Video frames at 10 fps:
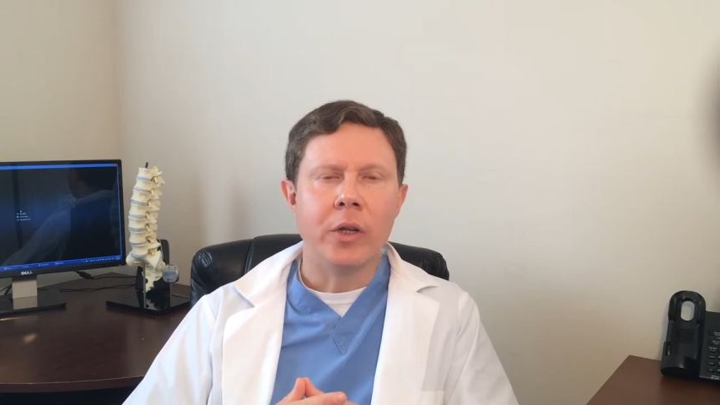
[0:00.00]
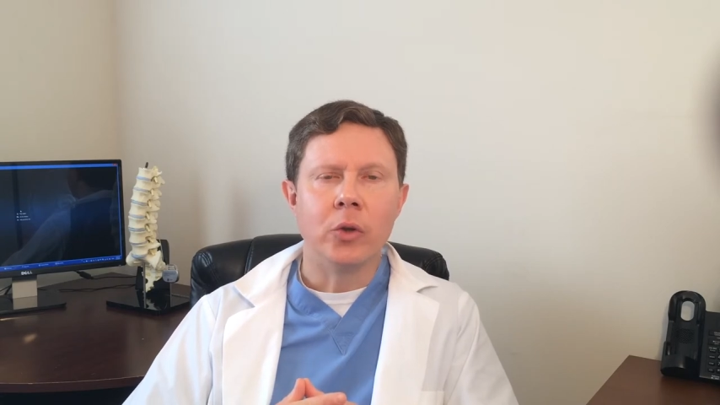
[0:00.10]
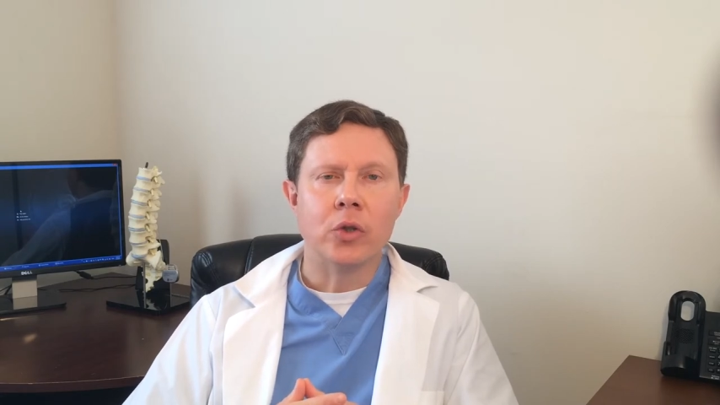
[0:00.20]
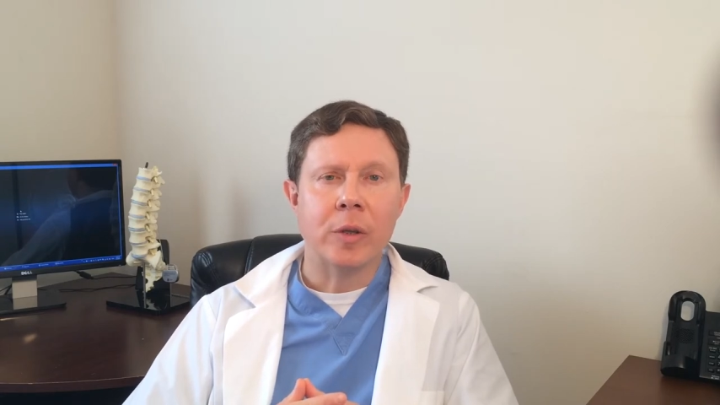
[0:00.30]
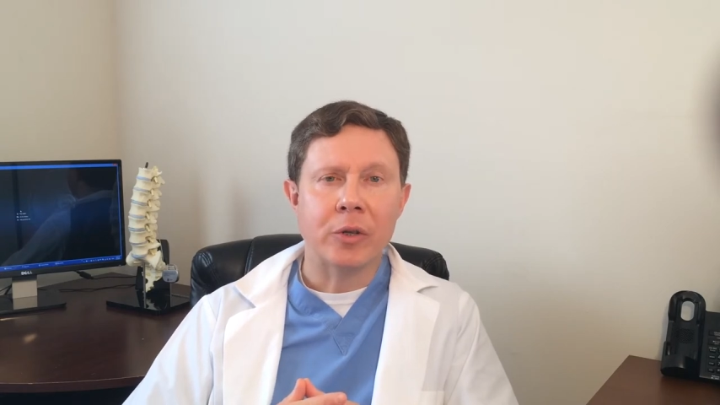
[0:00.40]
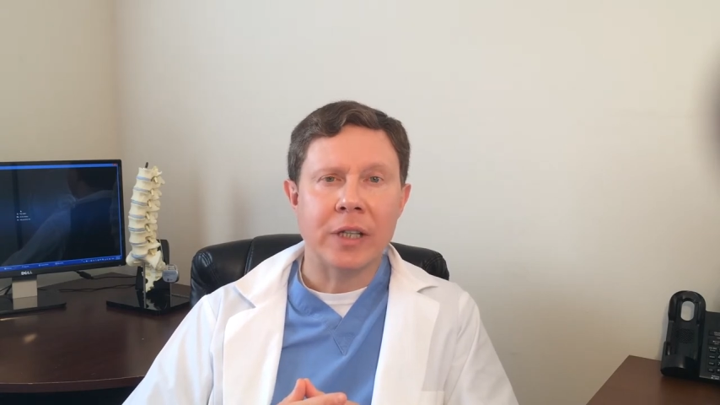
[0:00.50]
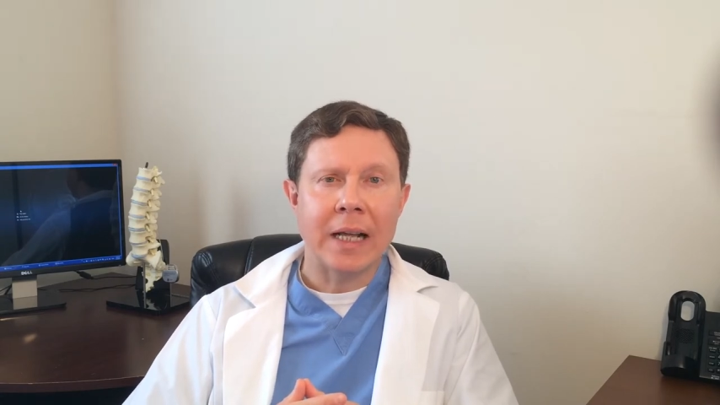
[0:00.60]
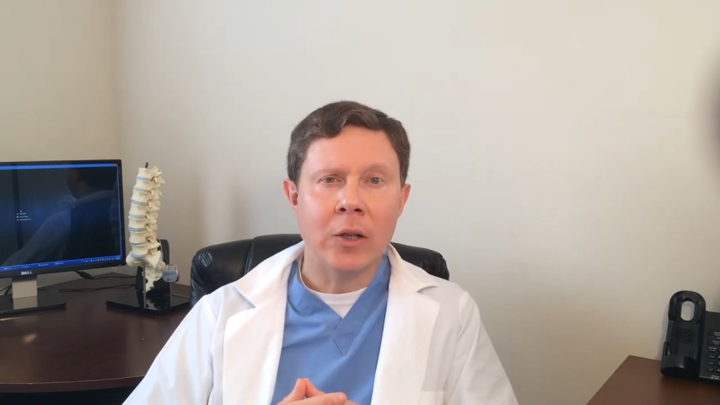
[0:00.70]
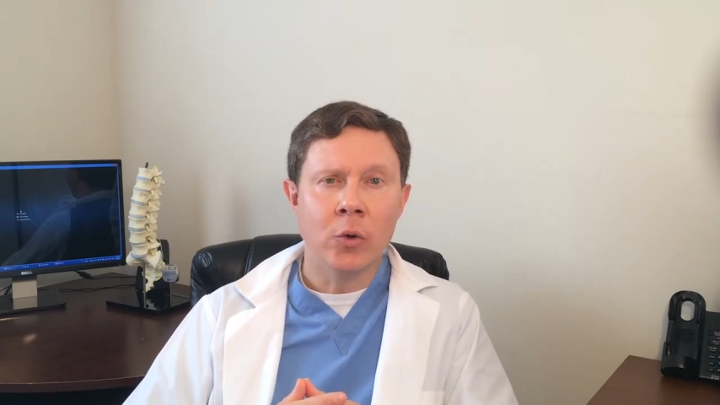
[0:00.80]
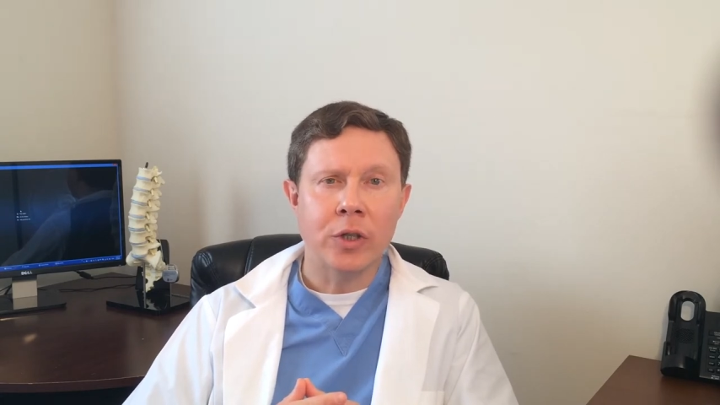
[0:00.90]
we need to establish
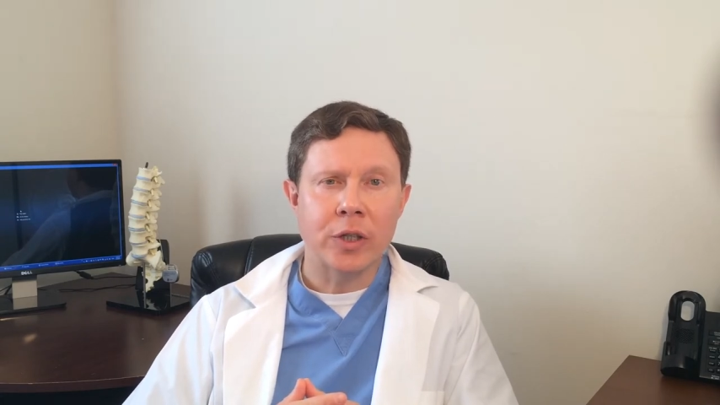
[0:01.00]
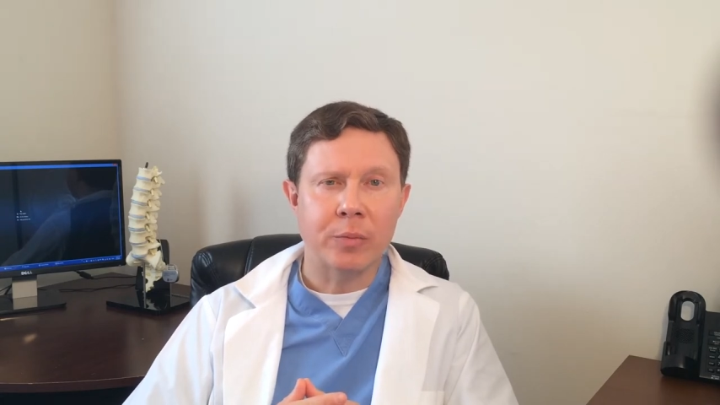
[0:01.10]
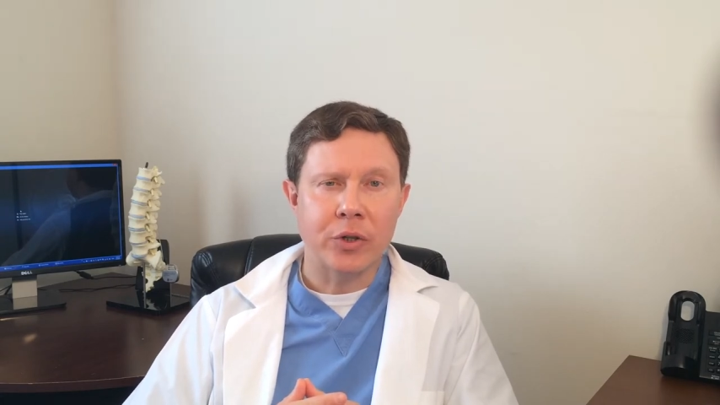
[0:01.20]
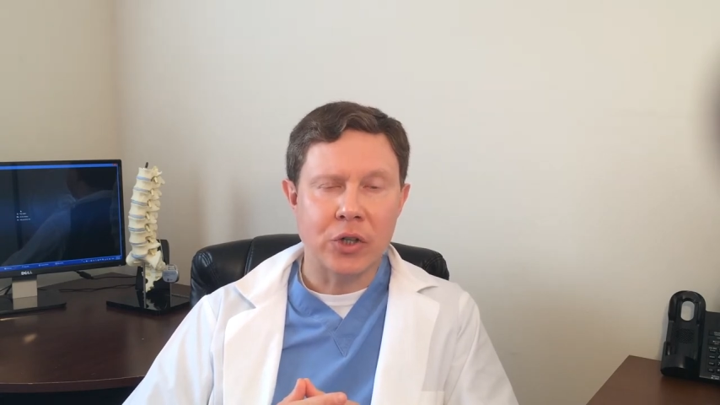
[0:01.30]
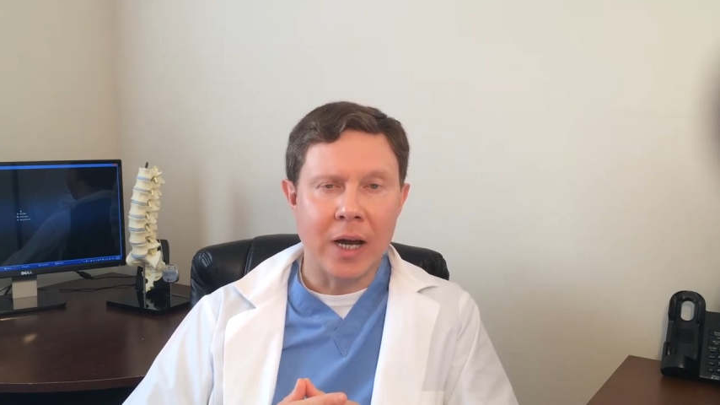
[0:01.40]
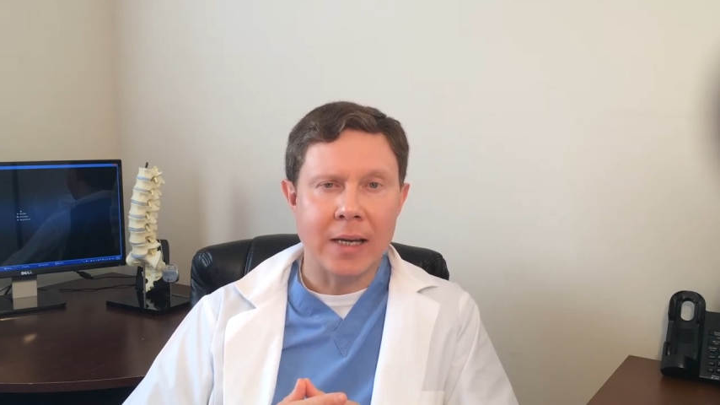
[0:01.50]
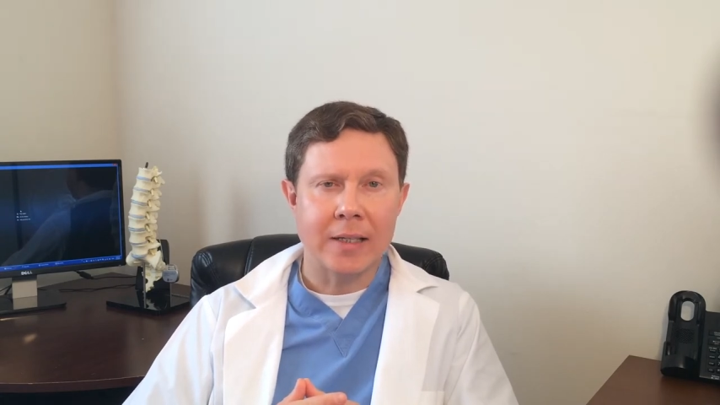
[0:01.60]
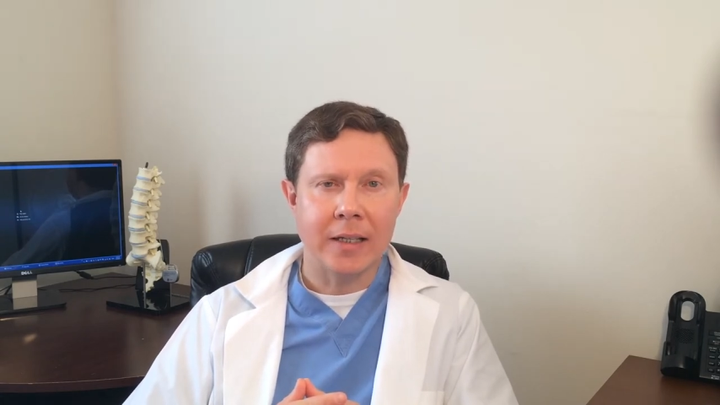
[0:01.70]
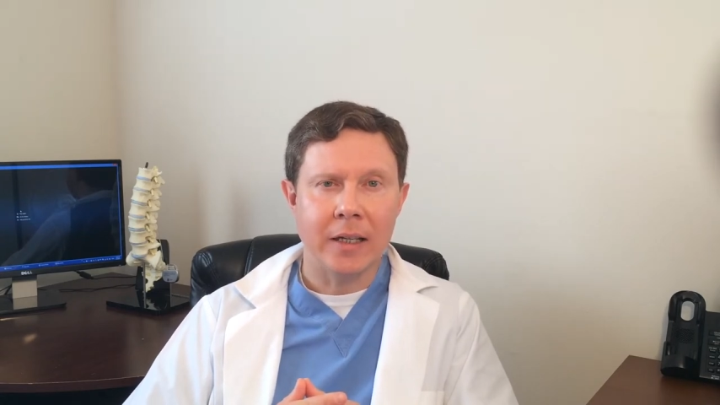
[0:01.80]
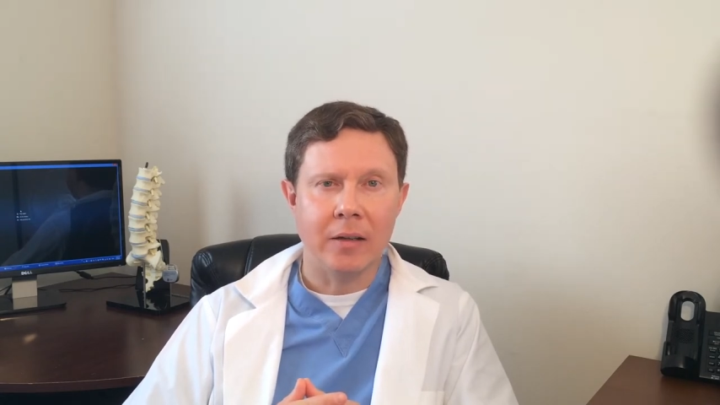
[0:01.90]
diagnosis
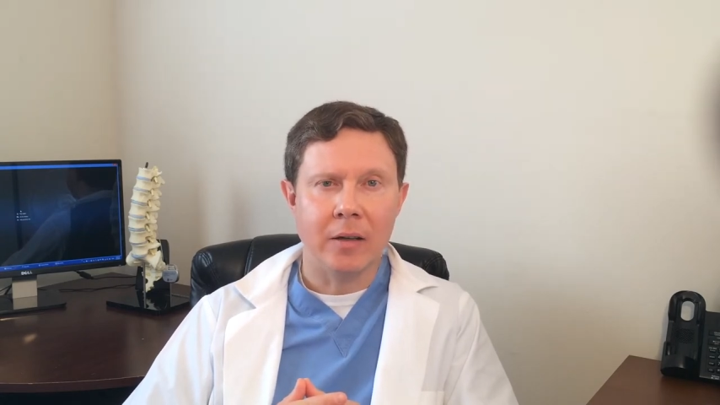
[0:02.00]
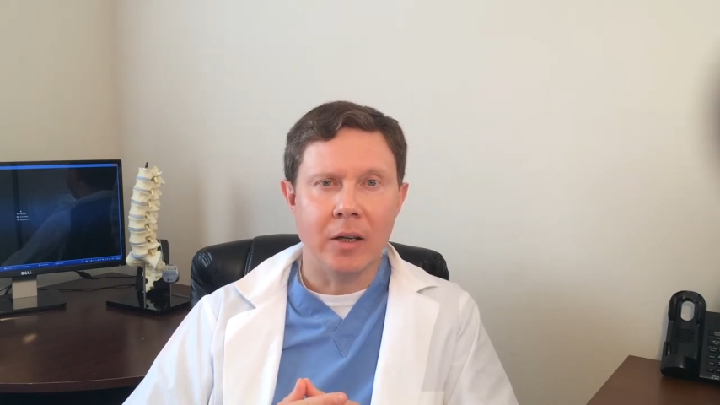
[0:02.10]
precisely.